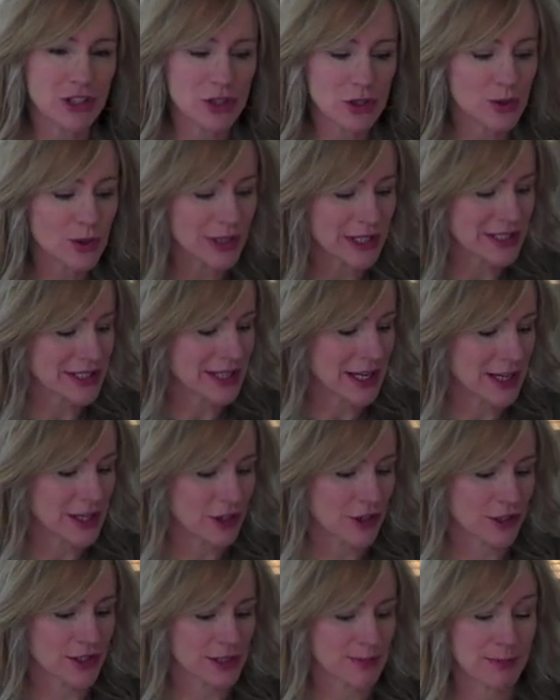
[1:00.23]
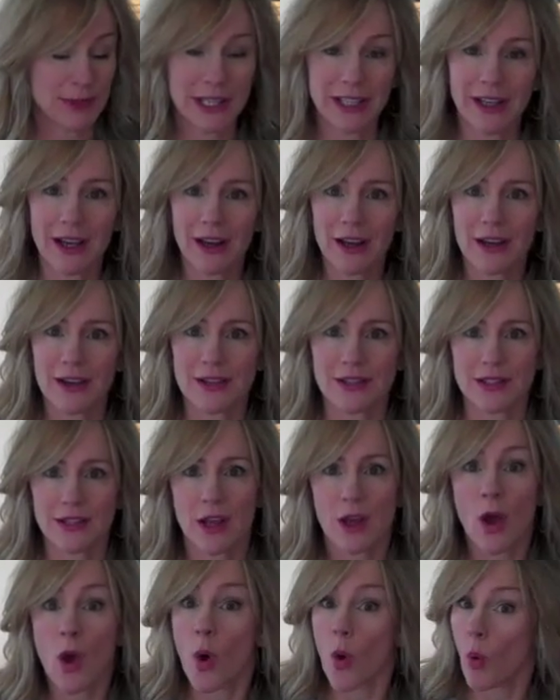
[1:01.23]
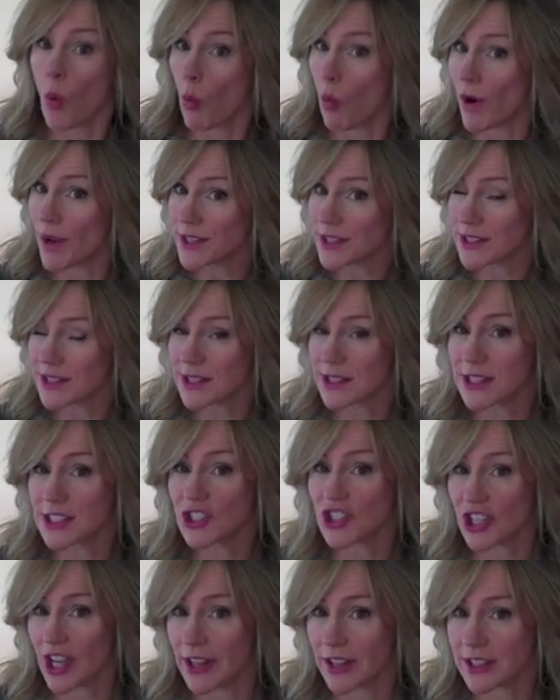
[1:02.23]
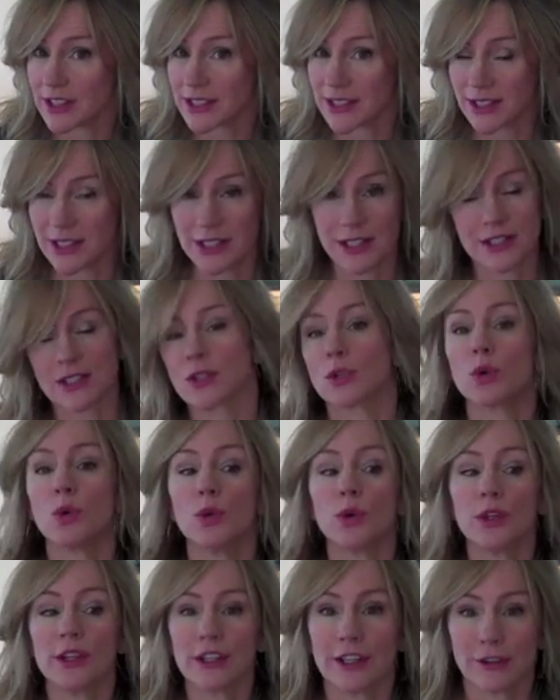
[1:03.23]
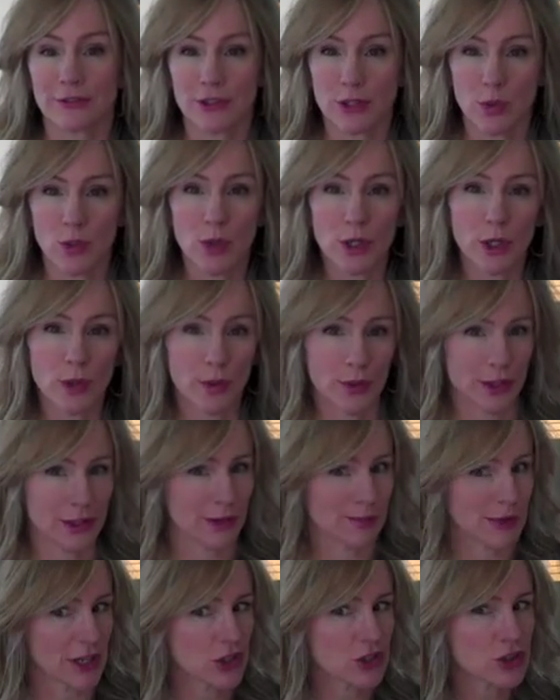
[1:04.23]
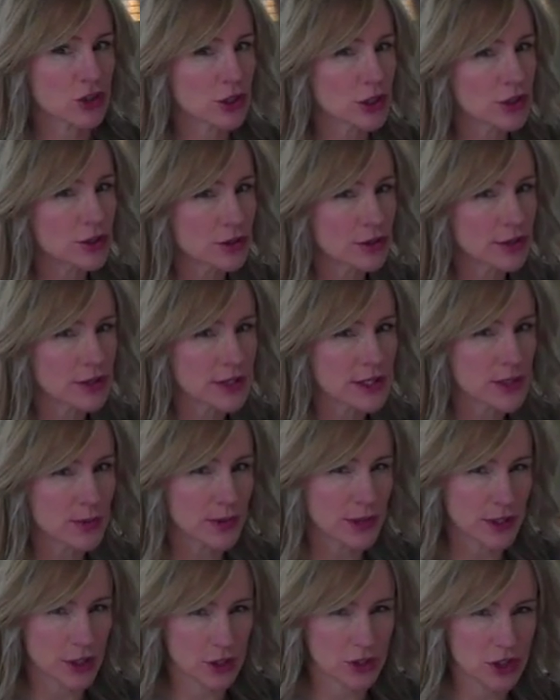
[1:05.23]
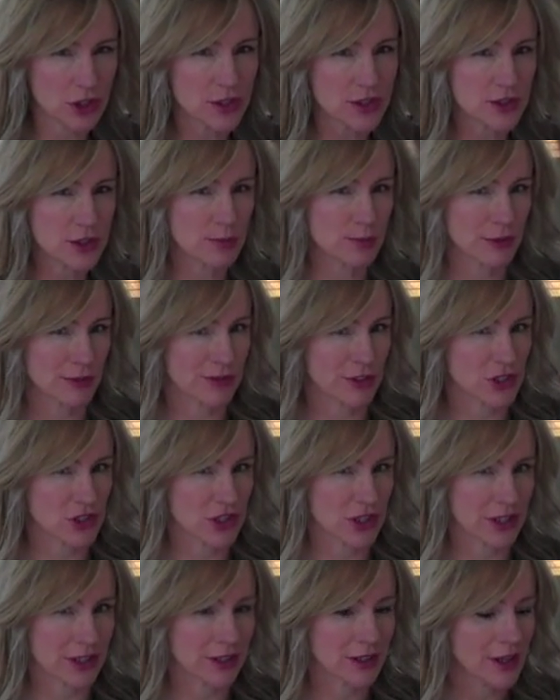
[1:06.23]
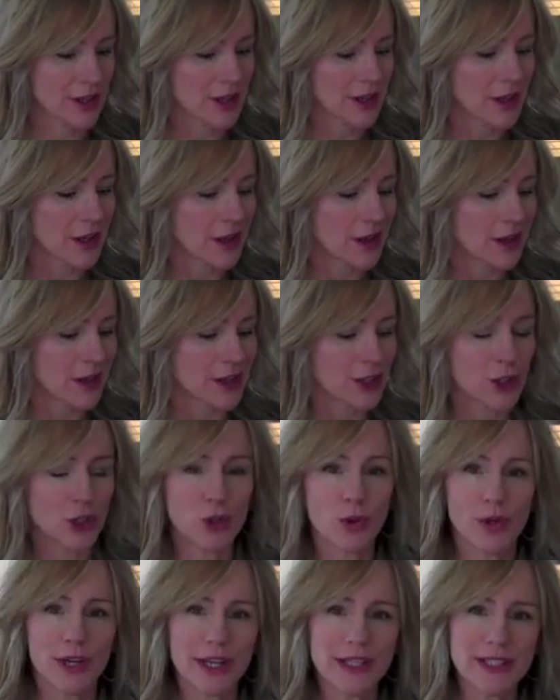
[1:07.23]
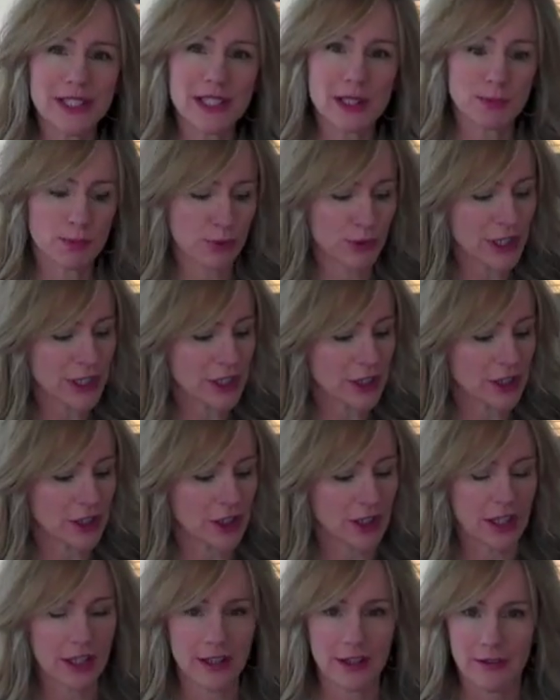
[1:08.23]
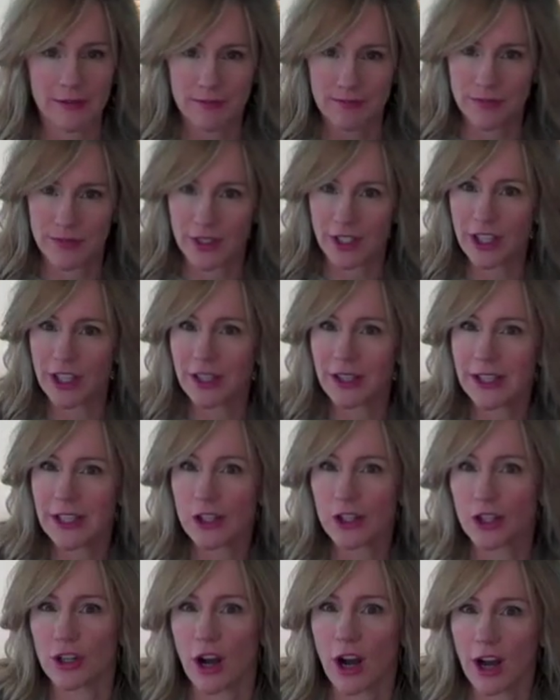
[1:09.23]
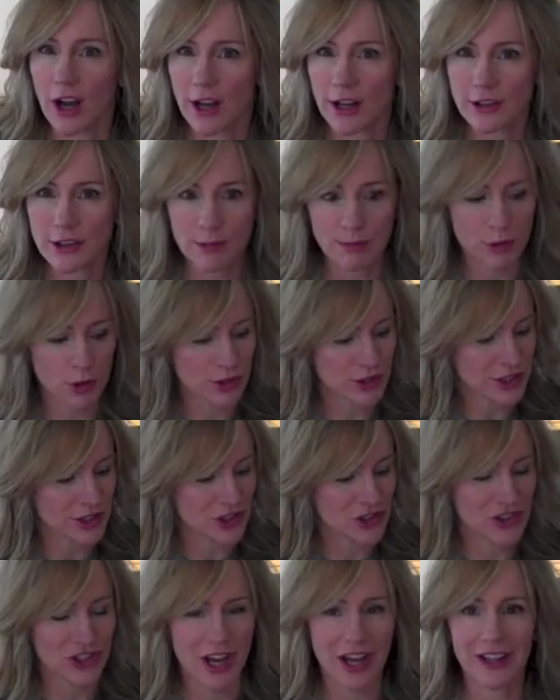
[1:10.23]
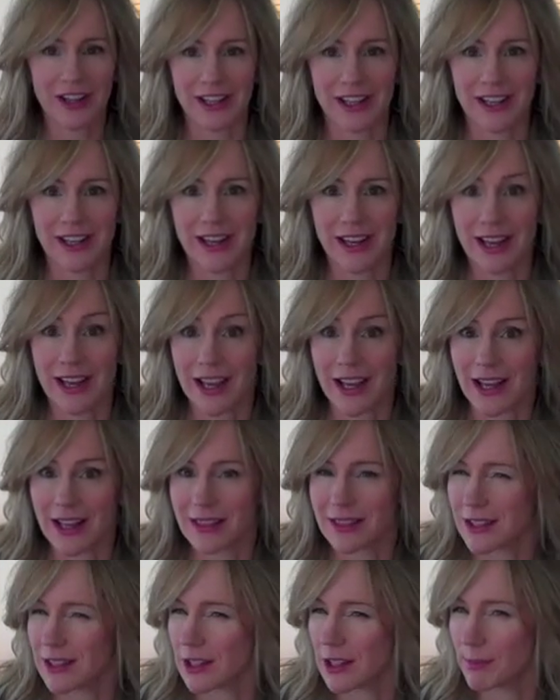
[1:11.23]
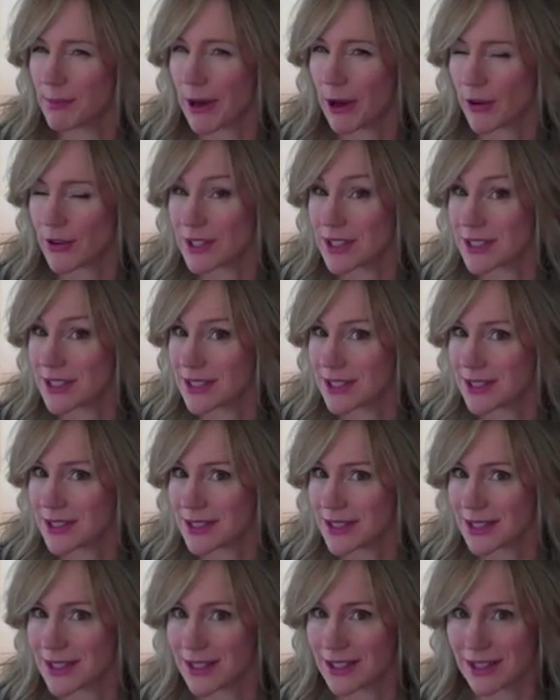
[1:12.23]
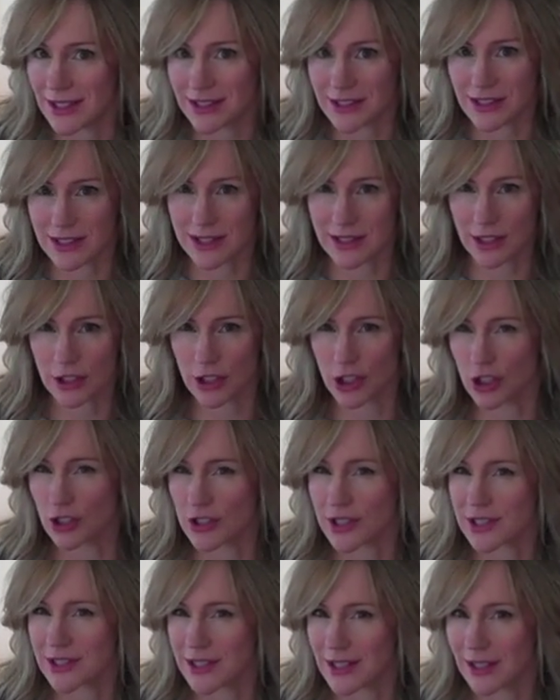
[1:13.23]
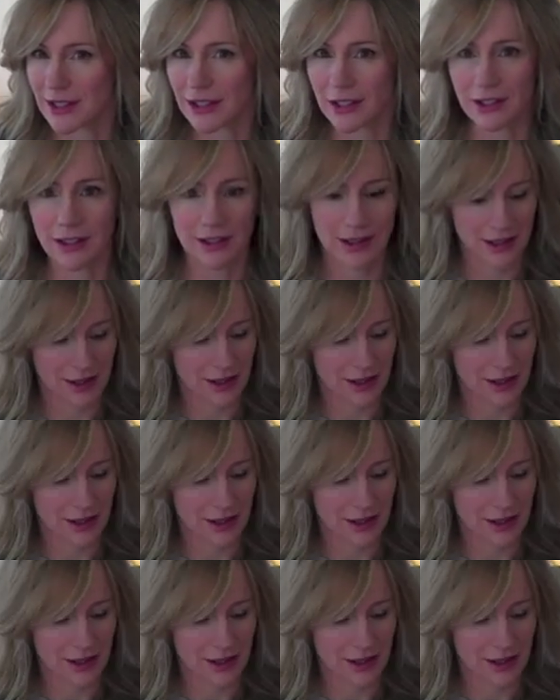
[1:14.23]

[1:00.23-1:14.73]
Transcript: two containers because once the gelatin is cool enough to work with, make sure you do this with adult supervision, you can sprinkle glitter on the molten jelly and think about density. Does the glitter sink?